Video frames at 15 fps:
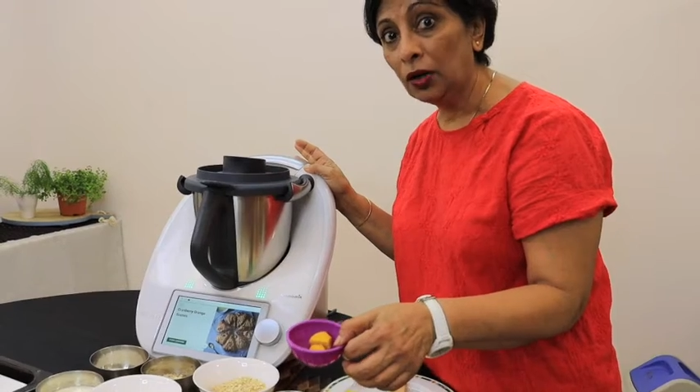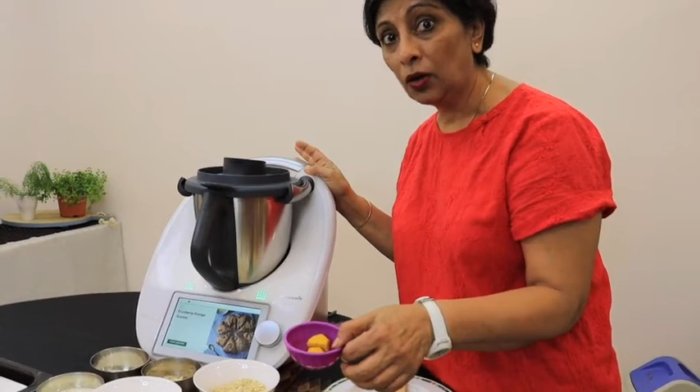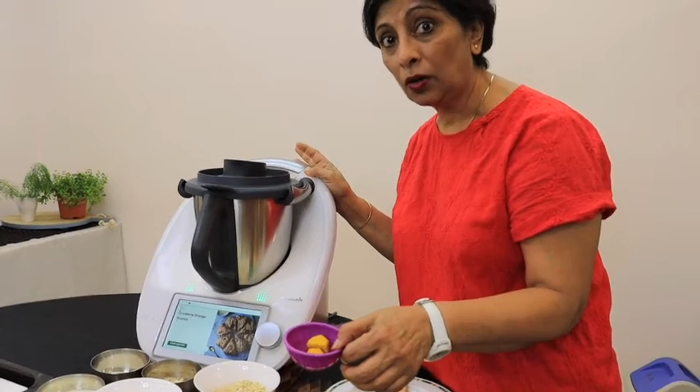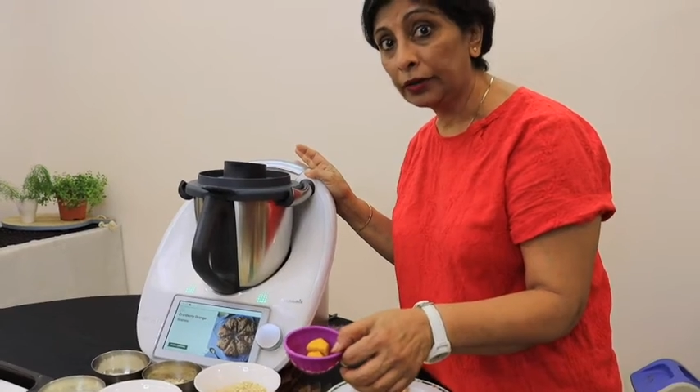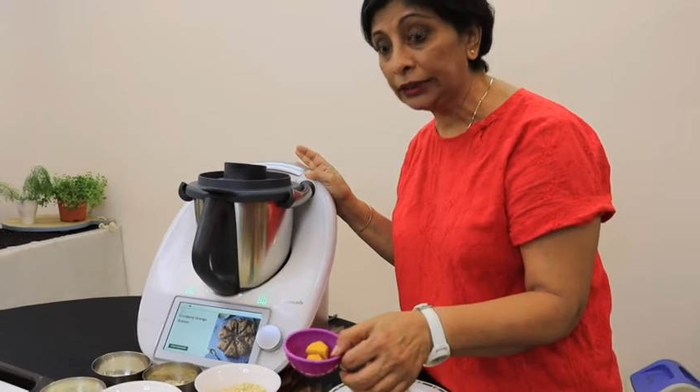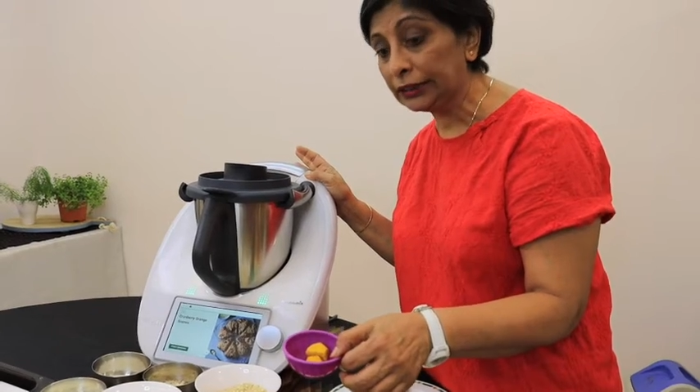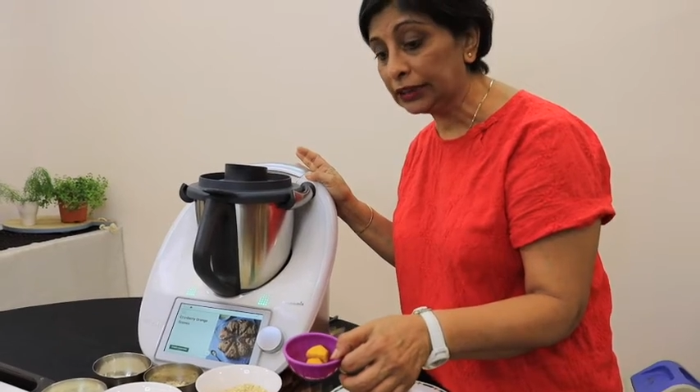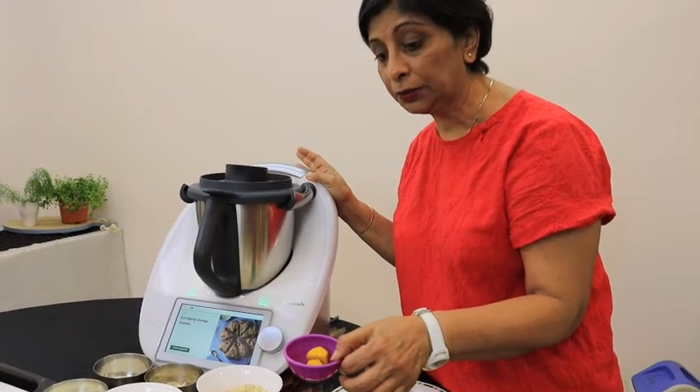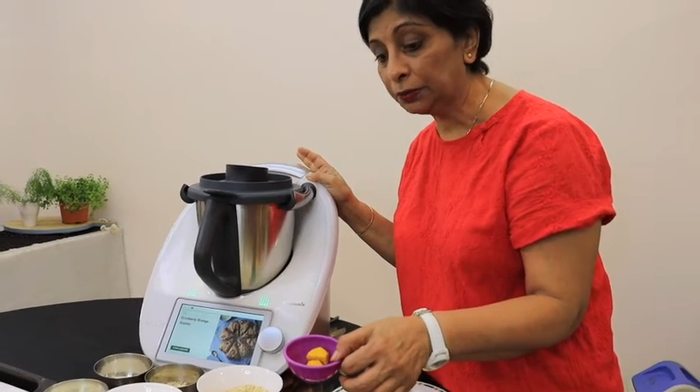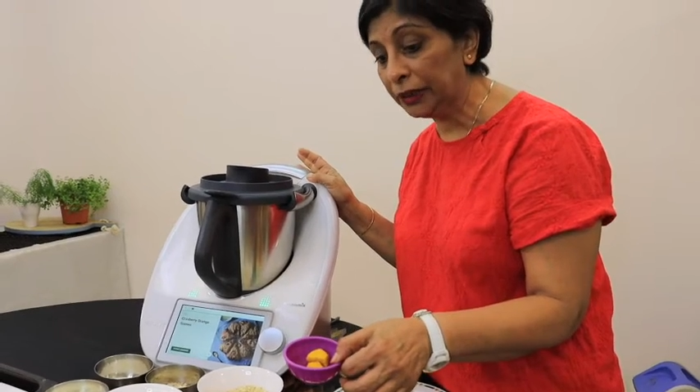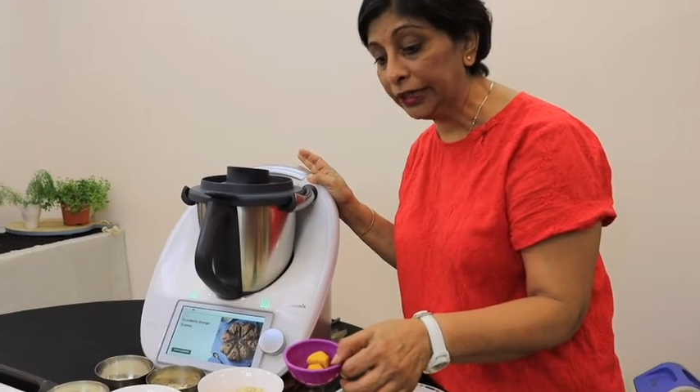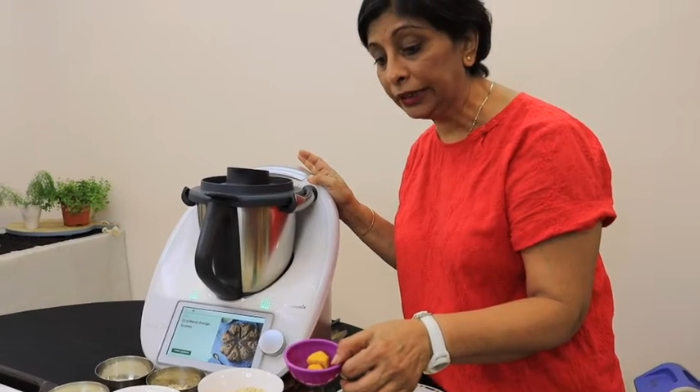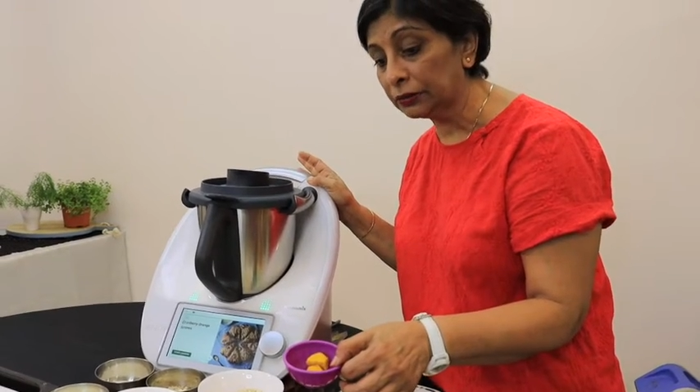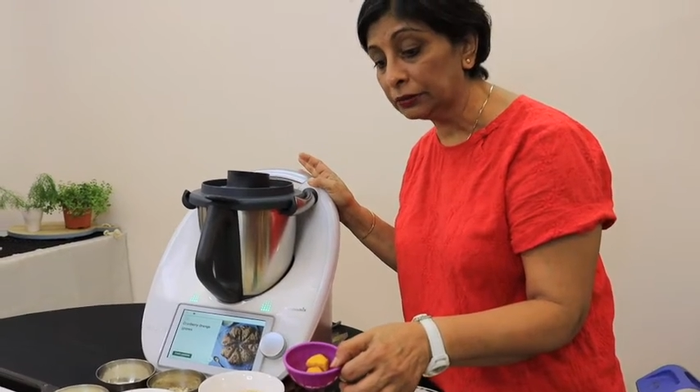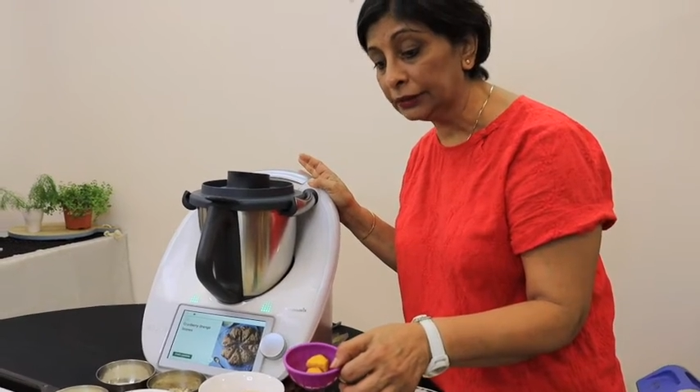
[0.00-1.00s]
orange
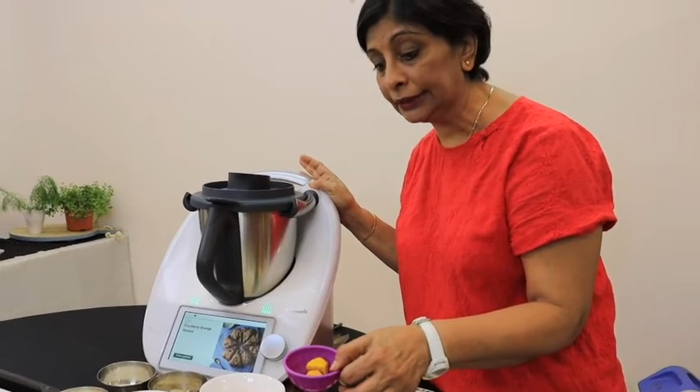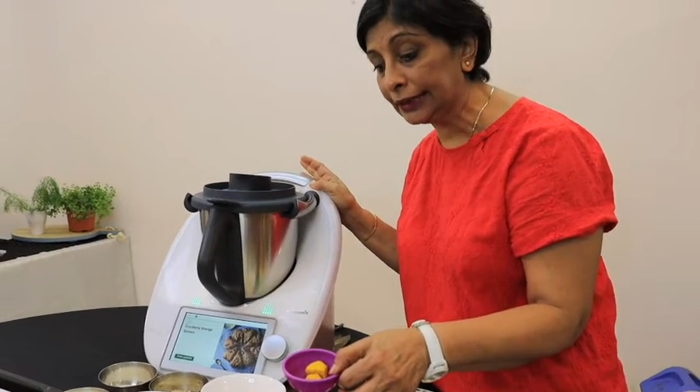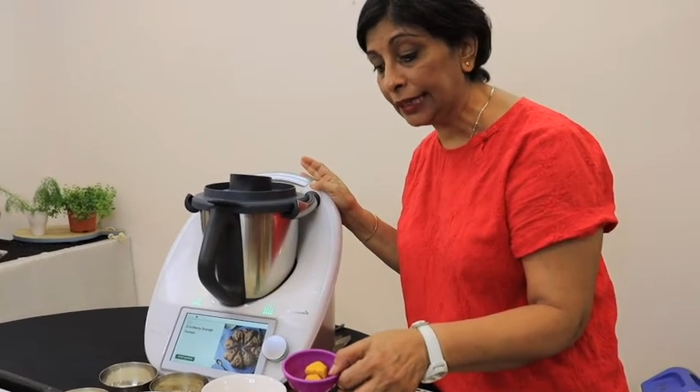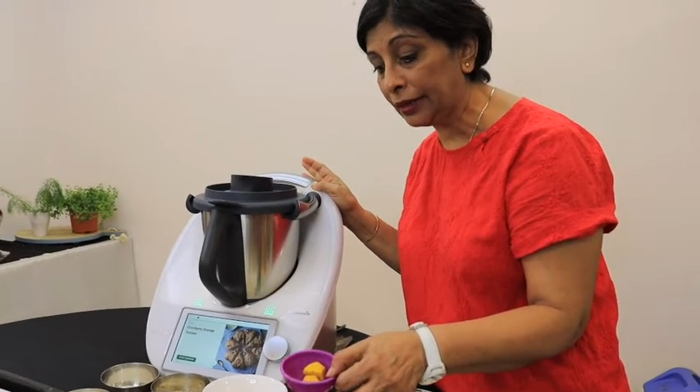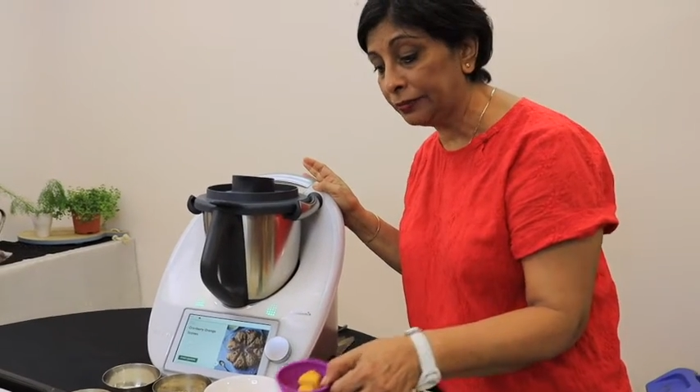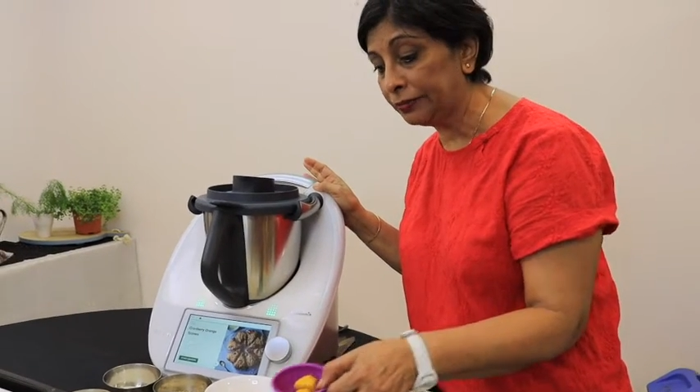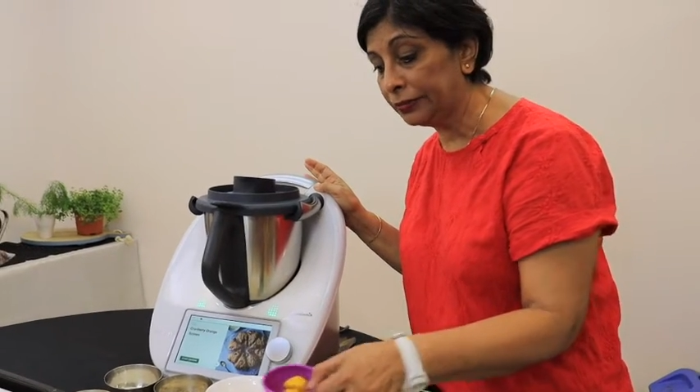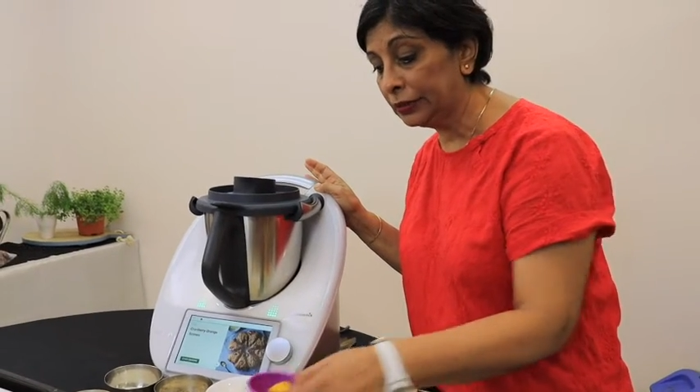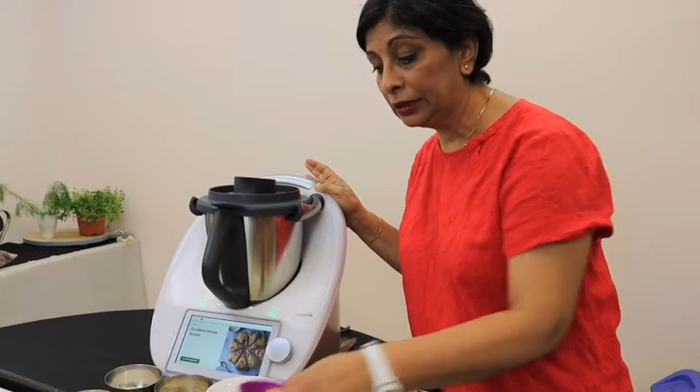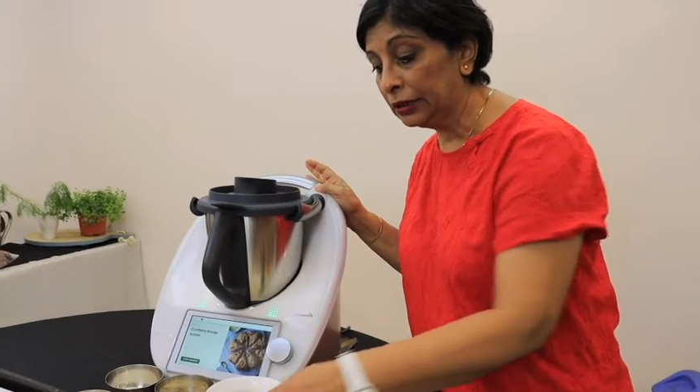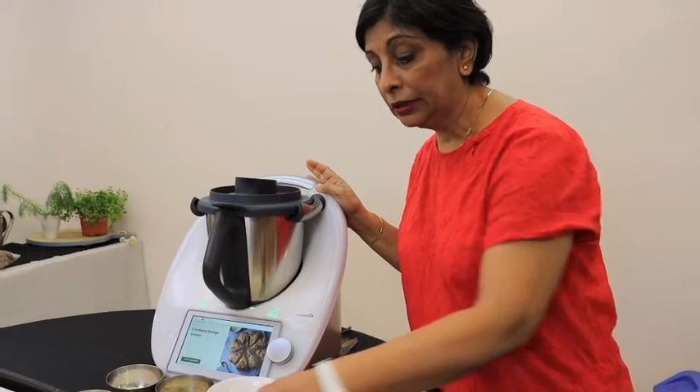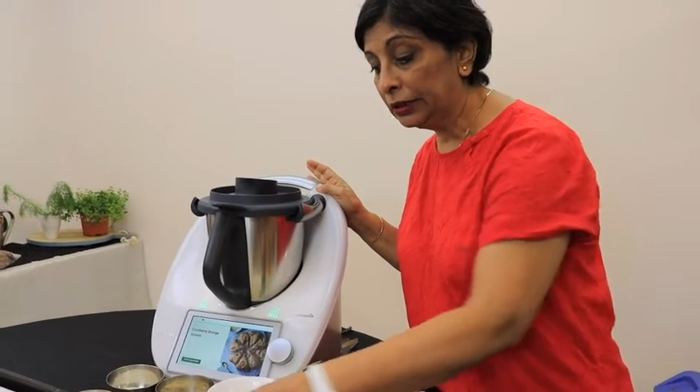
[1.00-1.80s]
peels, and